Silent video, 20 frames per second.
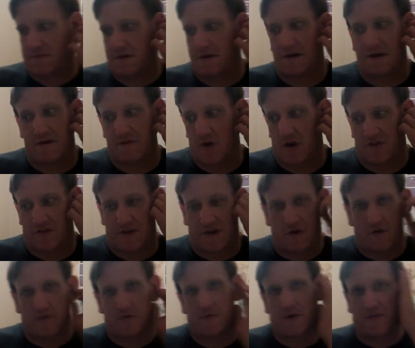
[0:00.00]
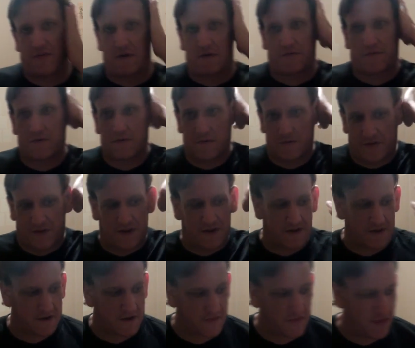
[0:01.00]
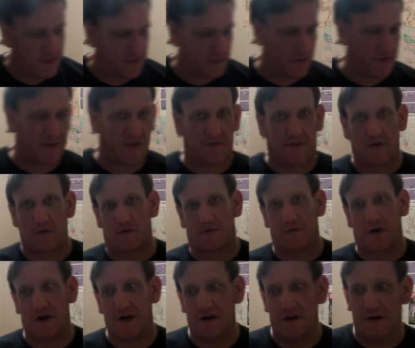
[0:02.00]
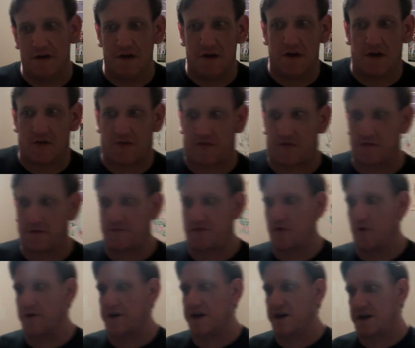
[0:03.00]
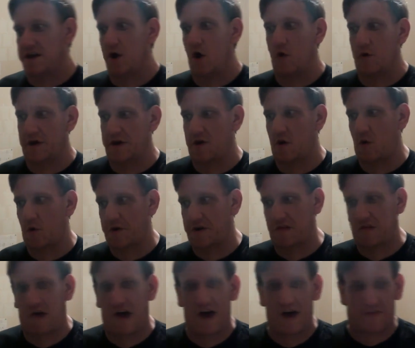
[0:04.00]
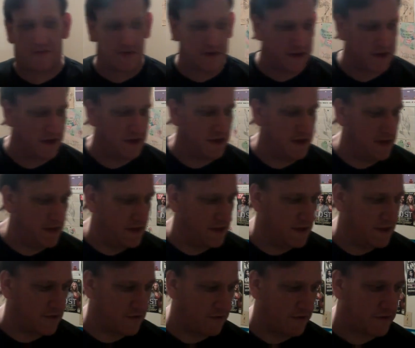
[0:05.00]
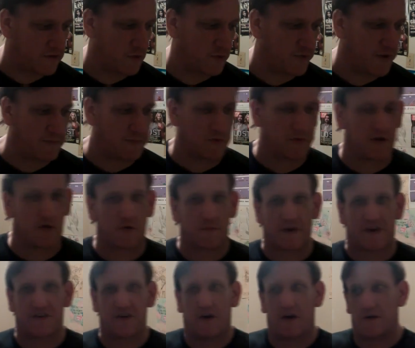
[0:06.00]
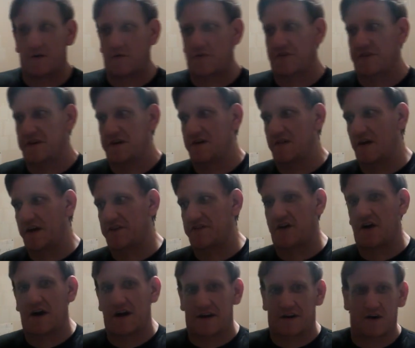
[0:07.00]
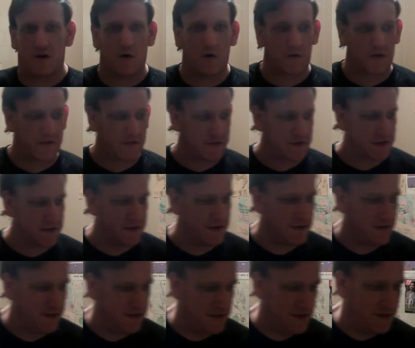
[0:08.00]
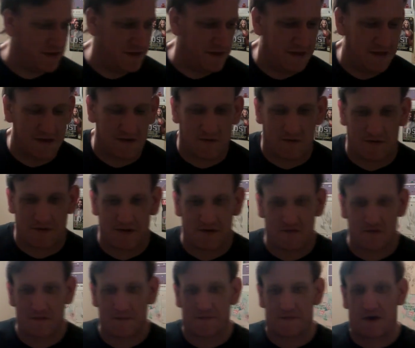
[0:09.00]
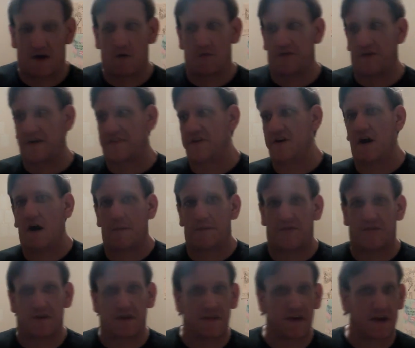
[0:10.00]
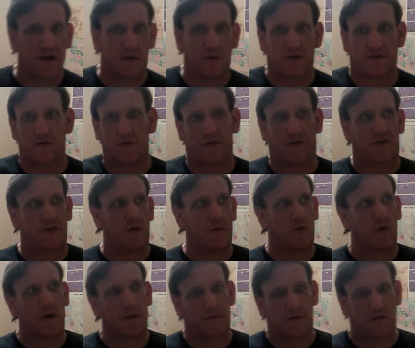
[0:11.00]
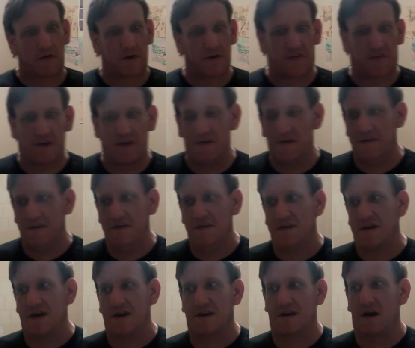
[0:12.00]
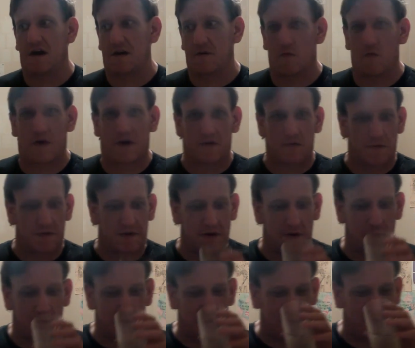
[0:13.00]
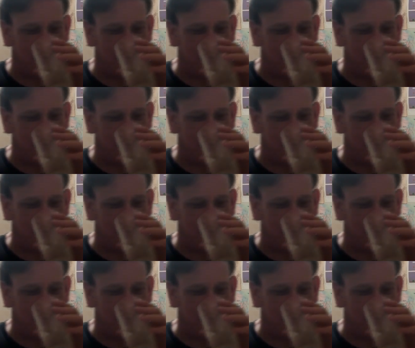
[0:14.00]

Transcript: I'd never actually gone there myself, so it was kind of nice. So I sat there with my slim turkey and Coca-Cola Classic. It's like those people who go to McDonald's and get like Diet Coke and then whatever. I was like the opposite of that. I went to a Subway place and got a regular Coke.